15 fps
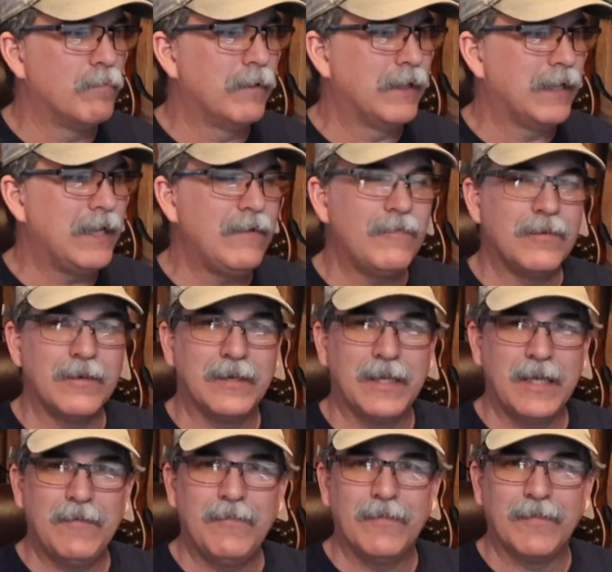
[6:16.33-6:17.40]
but
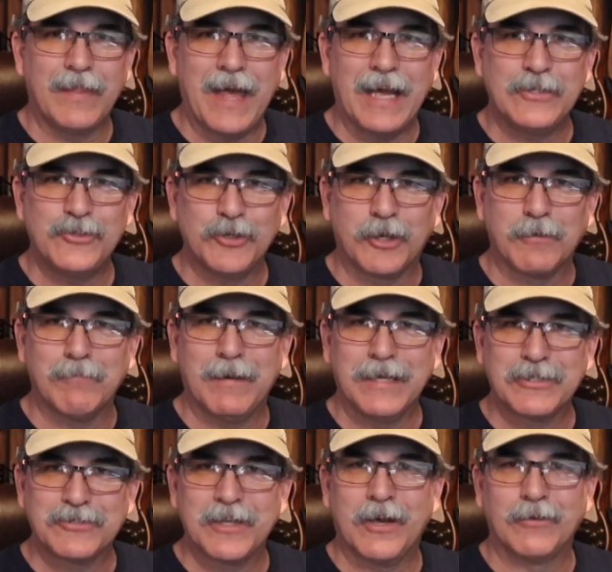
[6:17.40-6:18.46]
even that you can
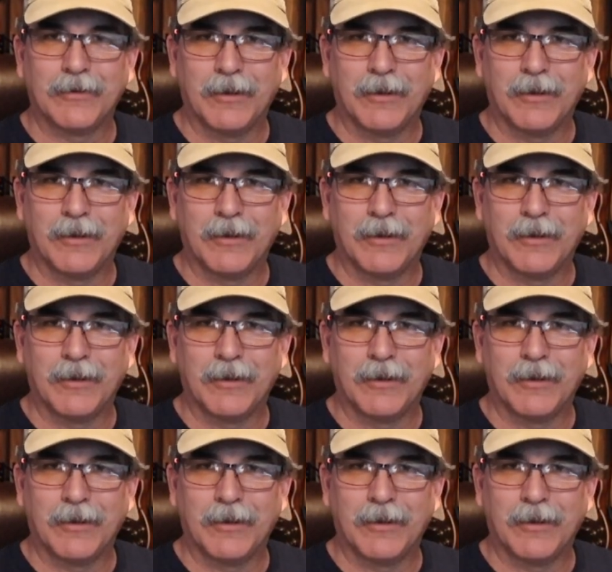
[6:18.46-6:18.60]
make sound